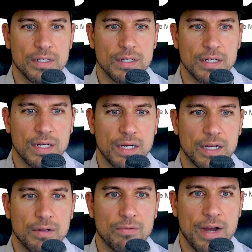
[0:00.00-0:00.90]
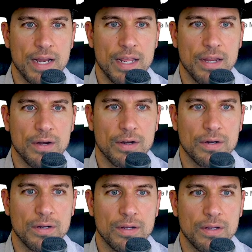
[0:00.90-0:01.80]
right here
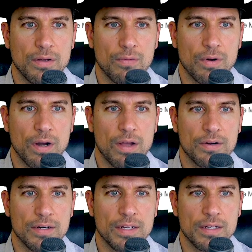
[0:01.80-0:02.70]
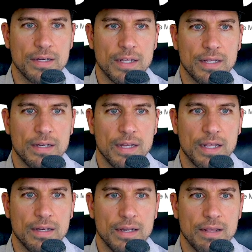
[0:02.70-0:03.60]
were
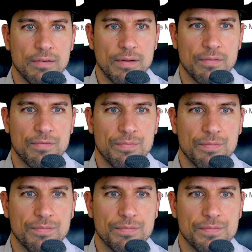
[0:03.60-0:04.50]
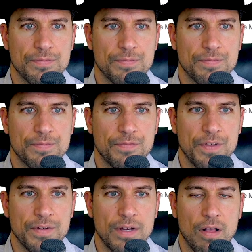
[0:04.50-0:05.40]

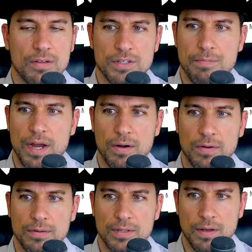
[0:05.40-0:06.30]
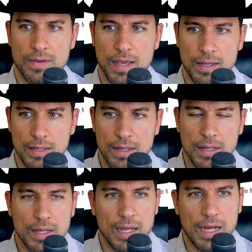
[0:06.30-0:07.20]
$150 a barrel. Okay.
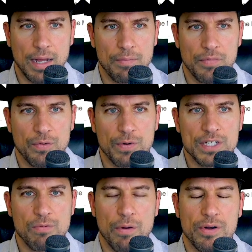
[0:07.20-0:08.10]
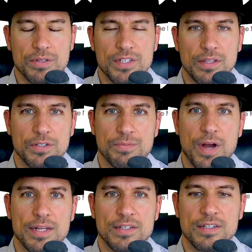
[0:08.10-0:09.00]
The reason why we don't see those
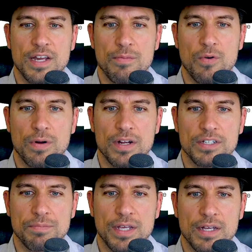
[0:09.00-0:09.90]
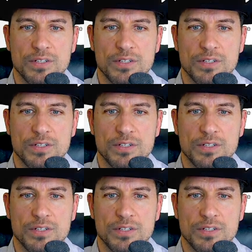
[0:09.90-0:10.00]
prices anymore is because